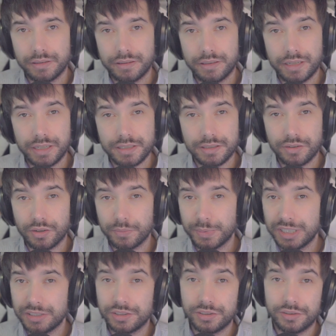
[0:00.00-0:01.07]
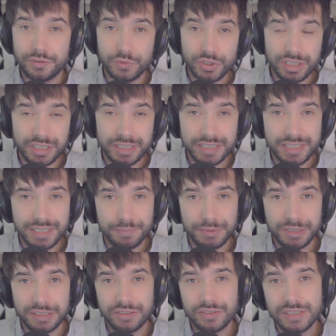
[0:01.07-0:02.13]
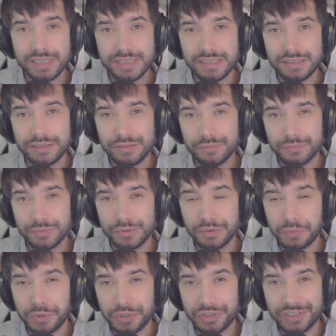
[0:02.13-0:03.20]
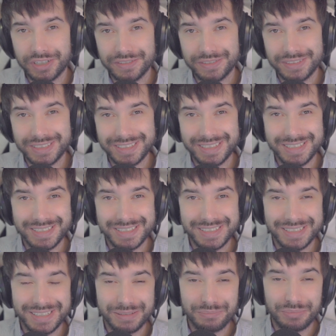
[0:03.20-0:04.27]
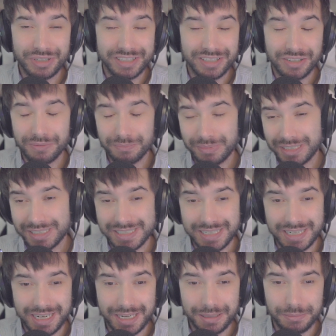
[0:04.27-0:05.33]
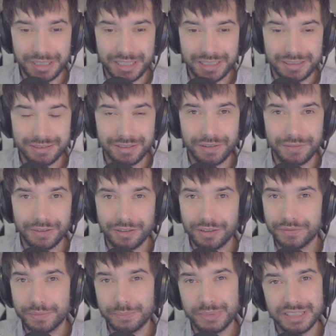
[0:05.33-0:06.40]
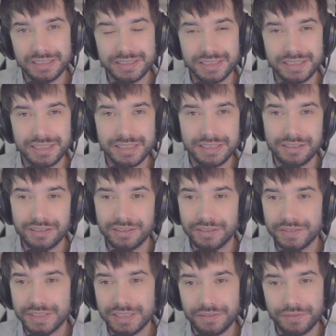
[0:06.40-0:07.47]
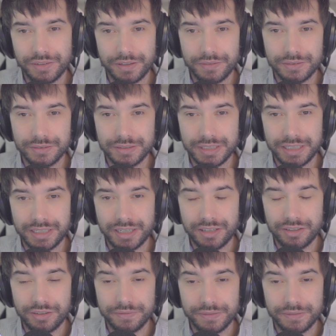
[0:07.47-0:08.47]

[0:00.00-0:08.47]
There's going to be a huge list because World of Warcraft is a pretty complex game and you have a lot of abilities, a lot of stuff you have to take care of.